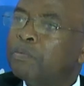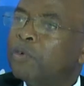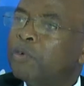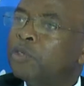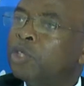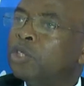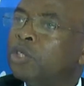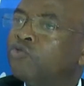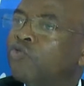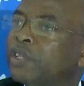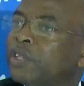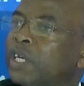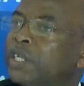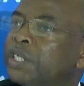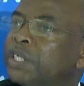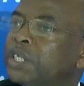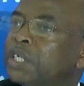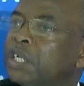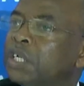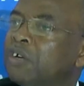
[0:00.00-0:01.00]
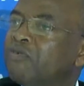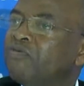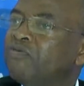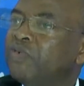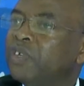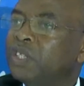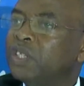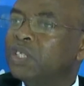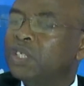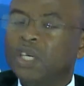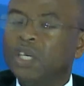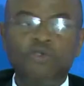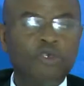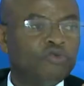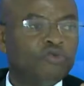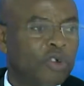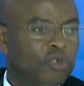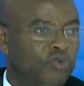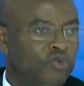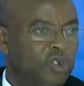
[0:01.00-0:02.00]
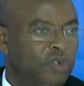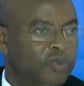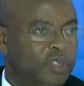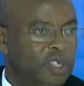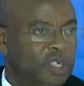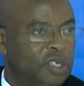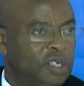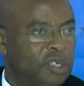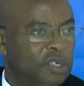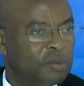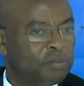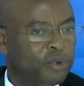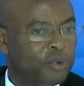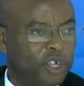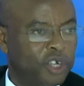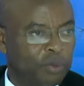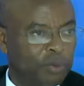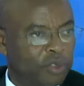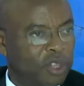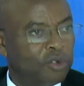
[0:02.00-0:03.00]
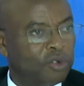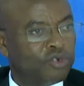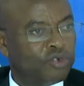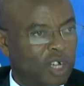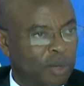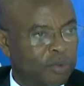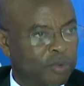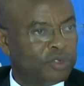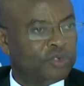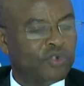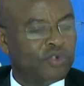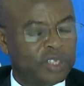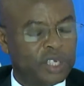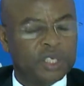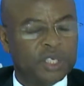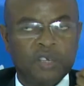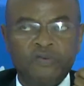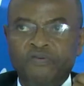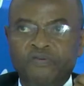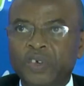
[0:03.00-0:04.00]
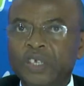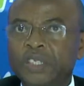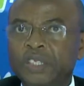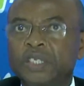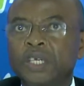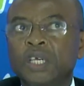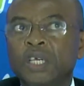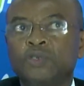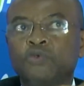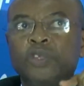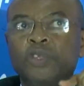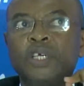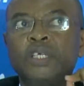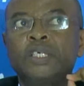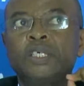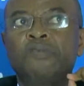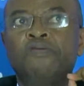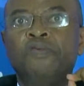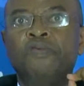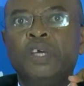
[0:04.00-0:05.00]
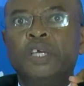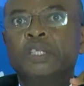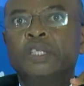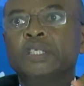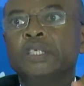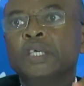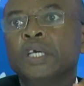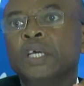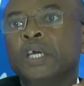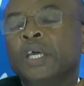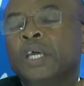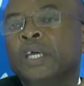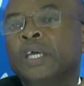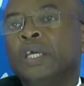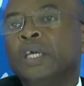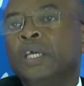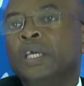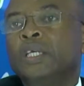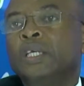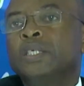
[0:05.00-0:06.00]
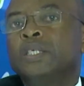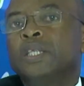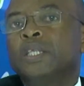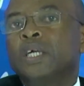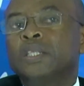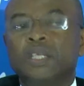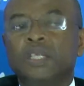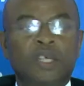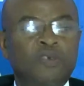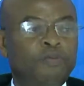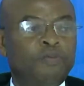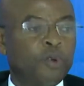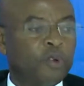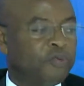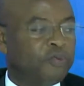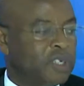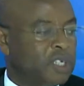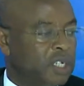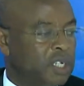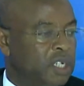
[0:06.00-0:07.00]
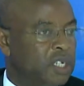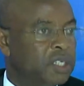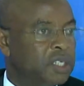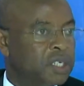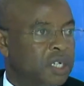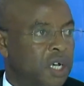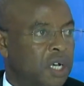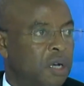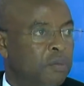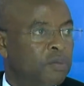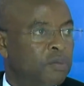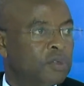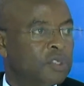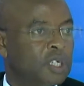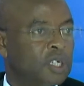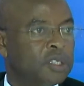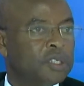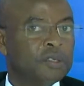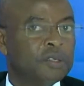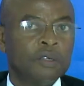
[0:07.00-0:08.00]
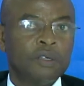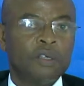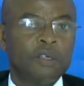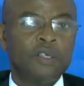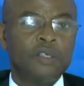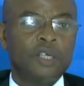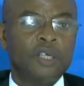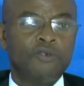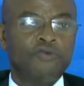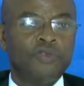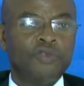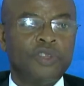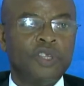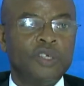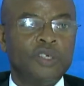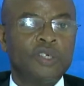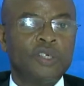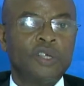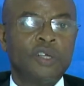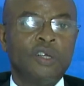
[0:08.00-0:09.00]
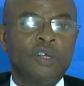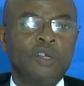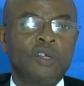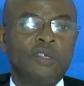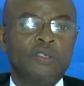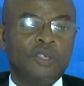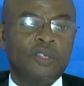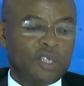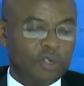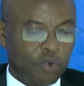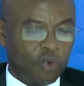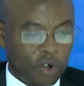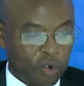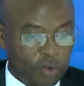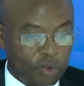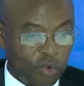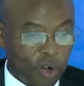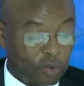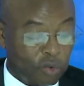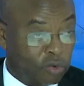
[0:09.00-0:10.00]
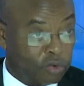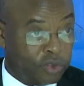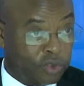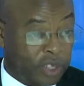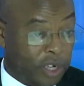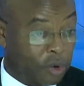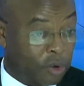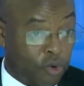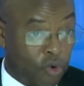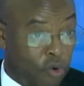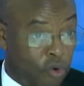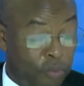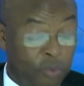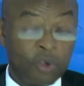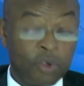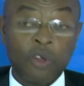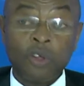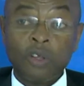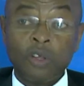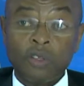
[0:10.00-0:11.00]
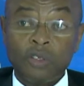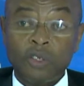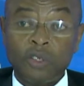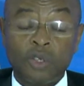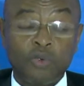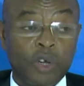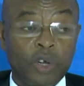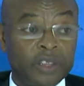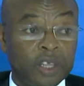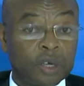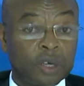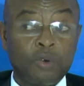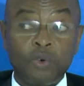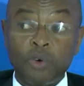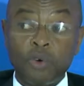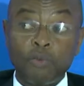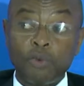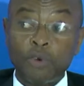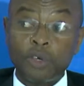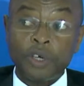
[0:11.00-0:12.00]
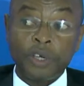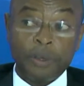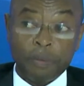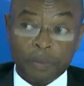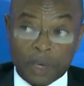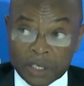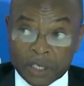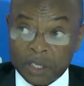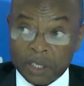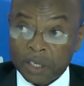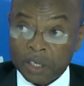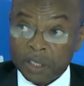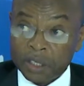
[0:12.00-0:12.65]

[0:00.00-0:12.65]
strategic fit. I don't want to leave this podium without talking about strategic fit. Strategic fit is that if professor didn't come, just listen to this. This is one you are going to take home. This is your take home headmaster.